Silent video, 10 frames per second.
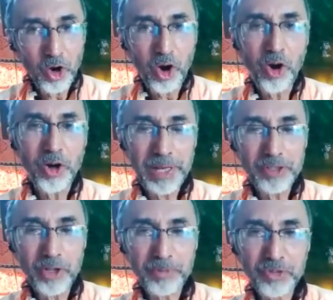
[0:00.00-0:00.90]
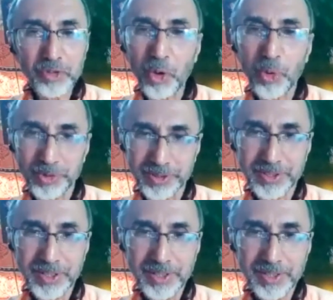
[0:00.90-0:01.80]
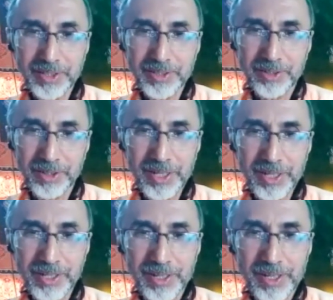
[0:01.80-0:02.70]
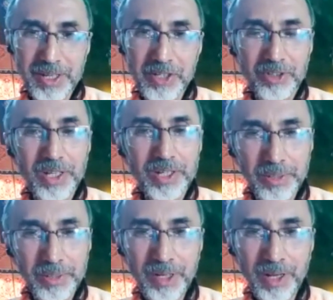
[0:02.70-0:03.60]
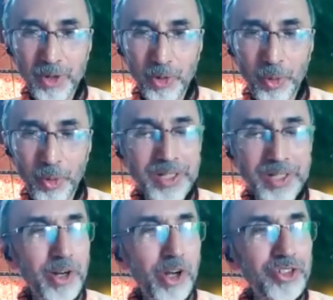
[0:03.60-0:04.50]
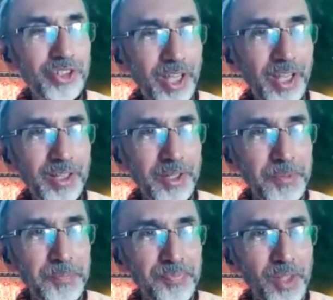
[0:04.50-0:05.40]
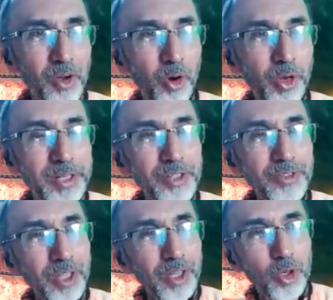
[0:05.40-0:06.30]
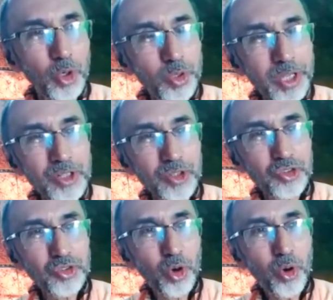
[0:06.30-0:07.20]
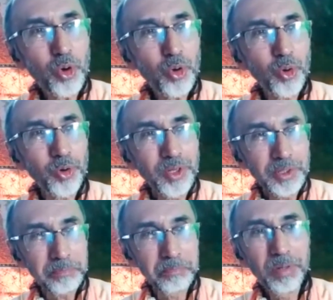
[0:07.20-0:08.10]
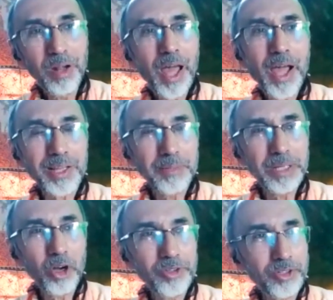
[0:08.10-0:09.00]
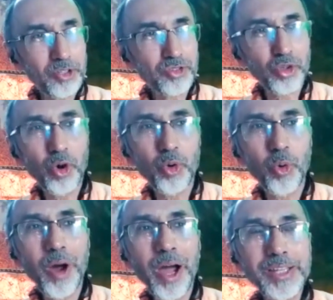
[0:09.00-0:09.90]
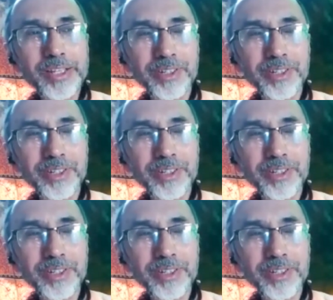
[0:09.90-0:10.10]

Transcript: or made of stone. Okay. So in a similar way, one cannot say, it is looking so black because it is so white.